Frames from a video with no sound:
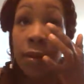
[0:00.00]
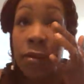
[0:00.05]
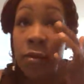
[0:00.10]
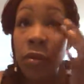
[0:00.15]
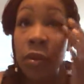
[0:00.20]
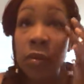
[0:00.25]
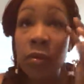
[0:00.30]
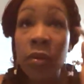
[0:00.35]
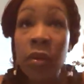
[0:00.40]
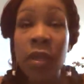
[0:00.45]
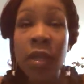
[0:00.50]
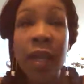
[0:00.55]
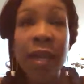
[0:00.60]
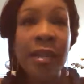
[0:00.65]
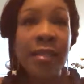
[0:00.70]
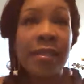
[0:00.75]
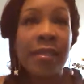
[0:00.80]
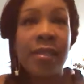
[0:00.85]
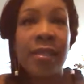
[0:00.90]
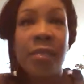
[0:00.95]
you don't look
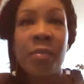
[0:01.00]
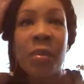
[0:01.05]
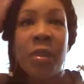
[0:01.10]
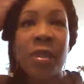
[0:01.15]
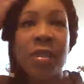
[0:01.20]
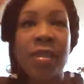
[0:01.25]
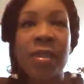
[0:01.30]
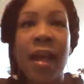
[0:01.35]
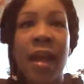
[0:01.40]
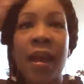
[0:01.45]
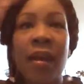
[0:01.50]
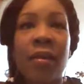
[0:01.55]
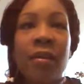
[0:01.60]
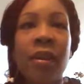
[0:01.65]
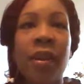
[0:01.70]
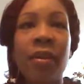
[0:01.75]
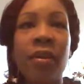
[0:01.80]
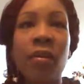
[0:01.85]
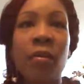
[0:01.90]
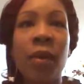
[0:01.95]
as sleepy and tired,
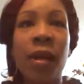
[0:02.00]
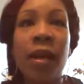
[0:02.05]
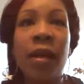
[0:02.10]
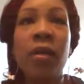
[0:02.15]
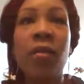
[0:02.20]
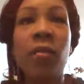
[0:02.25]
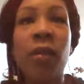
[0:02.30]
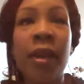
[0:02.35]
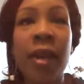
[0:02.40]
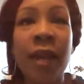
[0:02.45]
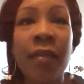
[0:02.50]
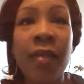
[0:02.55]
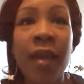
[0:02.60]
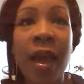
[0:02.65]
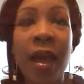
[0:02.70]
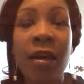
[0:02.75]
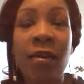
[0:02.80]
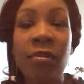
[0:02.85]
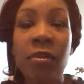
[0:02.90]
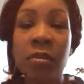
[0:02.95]
and you're ready to run out the
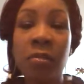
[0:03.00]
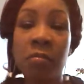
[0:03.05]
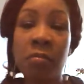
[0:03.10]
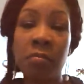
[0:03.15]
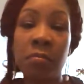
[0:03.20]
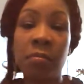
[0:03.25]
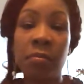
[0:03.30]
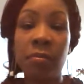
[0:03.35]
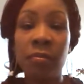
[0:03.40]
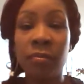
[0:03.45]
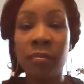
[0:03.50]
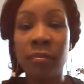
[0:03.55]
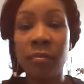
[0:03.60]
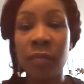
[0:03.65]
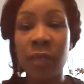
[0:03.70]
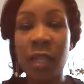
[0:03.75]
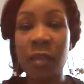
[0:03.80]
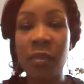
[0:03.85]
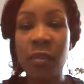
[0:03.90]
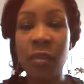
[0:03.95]
house,
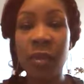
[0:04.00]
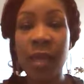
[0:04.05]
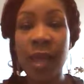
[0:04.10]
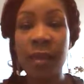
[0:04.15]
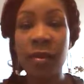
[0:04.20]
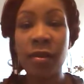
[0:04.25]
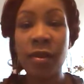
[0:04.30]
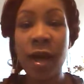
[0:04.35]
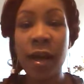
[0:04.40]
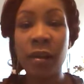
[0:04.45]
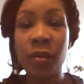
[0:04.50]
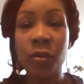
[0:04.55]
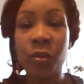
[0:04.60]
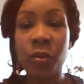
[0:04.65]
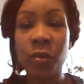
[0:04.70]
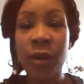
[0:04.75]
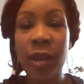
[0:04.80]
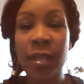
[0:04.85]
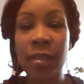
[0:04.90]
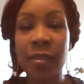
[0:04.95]
and you look like you got a little
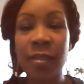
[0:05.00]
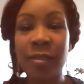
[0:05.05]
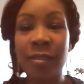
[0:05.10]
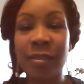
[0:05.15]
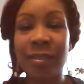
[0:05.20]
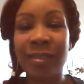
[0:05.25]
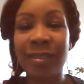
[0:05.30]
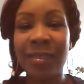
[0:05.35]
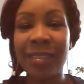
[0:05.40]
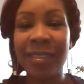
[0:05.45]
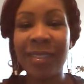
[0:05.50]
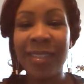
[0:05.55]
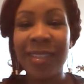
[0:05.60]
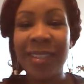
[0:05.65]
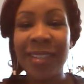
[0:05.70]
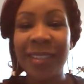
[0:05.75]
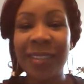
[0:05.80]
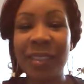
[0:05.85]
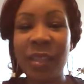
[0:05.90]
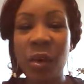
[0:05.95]
rest.
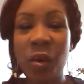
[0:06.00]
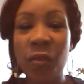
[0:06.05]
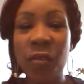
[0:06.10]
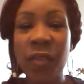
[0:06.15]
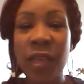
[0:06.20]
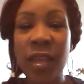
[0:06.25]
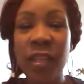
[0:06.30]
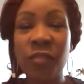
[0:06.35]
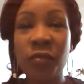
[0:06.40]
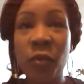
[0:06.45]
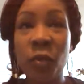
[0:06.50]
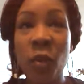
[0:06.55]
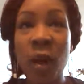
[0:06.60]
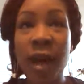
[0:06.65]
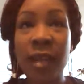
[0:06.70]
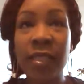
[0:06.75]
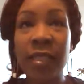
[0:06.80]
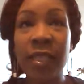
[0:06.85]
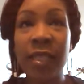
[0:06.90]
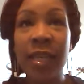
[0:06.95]
So thanks for
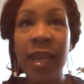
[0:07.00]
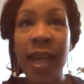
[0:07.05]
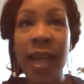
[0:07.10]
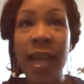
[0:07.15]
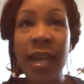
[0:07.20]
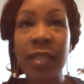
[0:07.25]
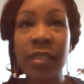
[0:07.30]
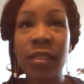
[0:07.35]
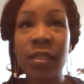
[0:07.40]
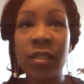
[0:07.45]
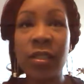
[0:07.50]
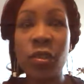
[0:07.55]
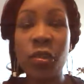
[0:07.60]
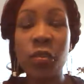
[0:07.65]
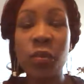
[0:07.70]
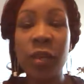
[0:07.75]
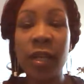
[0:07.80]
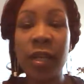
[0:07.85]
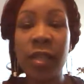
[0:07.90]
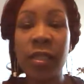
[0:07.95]
watching, and
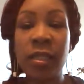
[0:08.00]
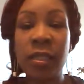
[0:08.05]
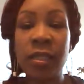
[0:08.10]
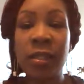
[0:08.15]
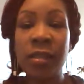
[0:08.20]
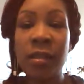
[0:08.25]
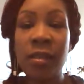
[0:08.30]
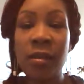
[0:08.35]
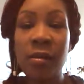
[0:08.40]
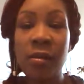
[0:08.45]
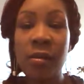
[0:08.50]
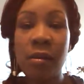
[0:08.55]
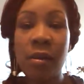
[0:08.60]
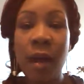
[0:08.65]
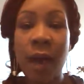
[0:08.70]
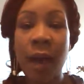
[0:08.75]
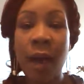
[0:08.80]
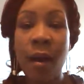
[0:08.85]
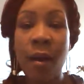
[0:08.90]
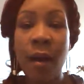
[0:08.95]
tune in to see
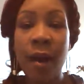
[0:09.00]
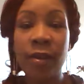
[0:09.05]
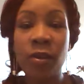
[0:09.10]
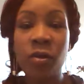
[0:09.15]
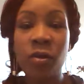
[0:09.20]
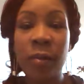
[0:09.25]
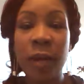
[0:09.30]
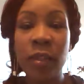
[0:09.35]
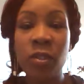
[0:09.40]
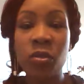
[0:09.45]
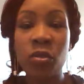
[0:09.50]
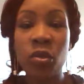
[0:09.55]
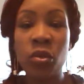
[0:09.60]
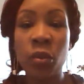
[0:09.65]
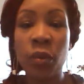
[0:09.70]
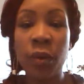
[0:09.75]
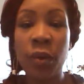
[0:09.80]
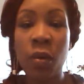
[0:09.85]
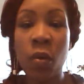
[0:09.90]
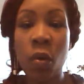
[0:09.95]
how I do my
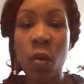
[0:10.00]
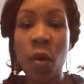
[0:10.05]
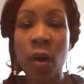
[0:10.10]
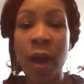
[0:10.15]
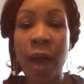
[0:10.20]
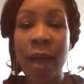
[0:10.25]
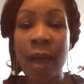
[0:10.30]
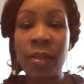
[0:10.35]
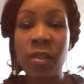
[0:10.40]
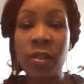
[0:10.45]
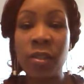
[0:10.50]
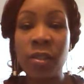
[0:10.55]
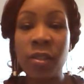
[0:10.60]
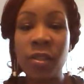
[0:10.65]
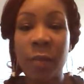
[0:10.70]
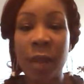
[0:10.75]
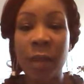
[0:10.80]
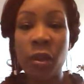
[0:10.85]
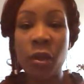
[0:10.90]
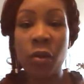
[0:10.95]
tutorial on contouring
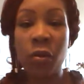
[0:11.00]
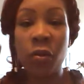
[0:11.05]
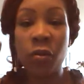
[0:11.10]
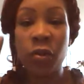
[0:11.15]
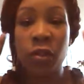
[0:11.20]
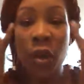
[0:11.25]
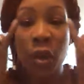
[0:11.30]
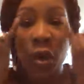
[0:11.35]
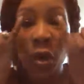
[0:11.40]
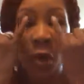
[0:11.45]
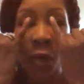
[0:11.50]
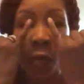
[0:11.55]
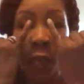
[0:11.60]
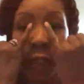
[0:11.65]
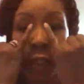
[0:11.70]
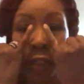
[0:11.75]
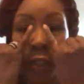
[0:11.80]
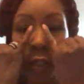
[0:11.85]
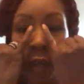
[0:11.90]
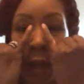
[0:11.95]
my nose,
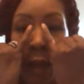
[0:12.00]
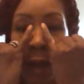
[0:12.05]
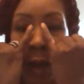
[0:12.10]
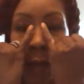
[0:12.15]
which